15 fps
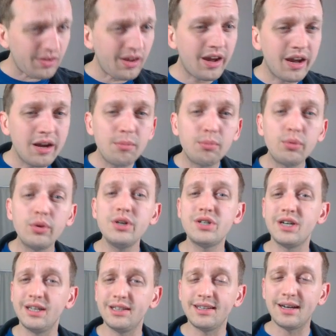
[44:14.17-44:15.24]
I appreciate
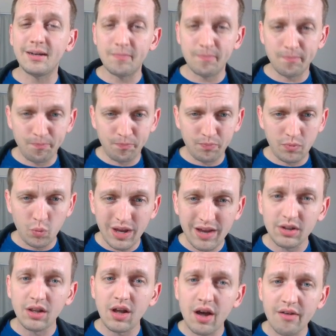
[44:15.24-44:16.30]
that. We have a
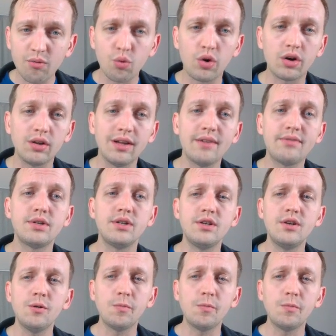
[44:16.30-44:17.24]
lot of work left to do.